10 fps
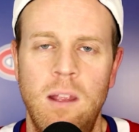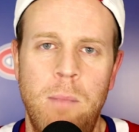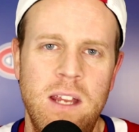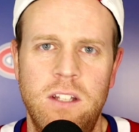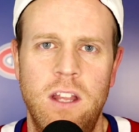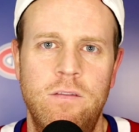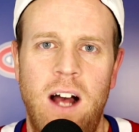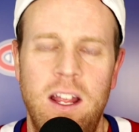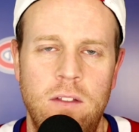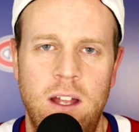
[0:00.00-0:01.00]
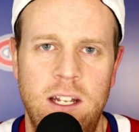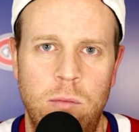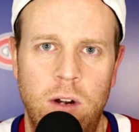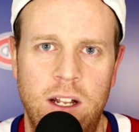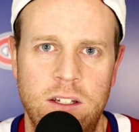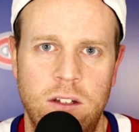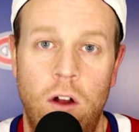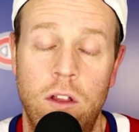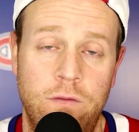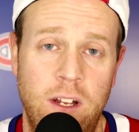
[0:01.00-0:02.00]
based on the value that he brings,
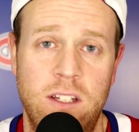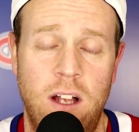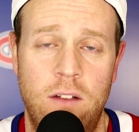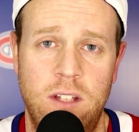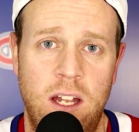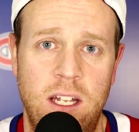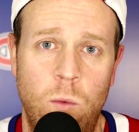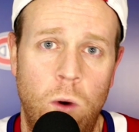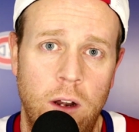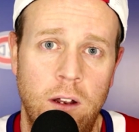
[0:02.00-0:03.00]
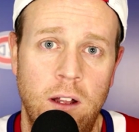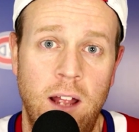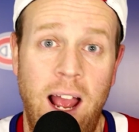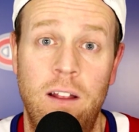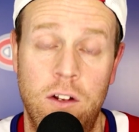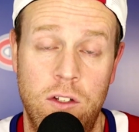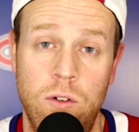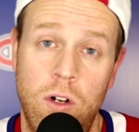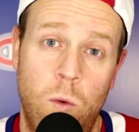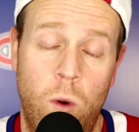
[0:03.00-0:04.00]
all the faceoffs that he won. Alex
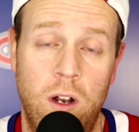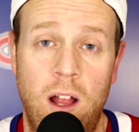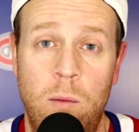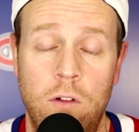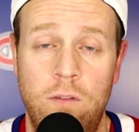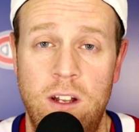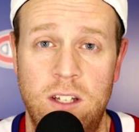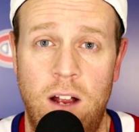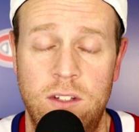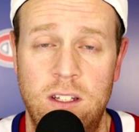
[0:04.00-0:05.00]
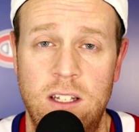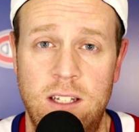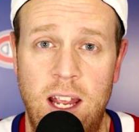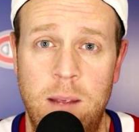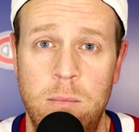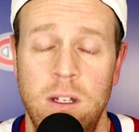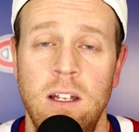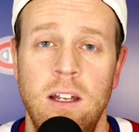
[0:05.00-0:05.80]
Newhook won a lot more faceoffs in this game.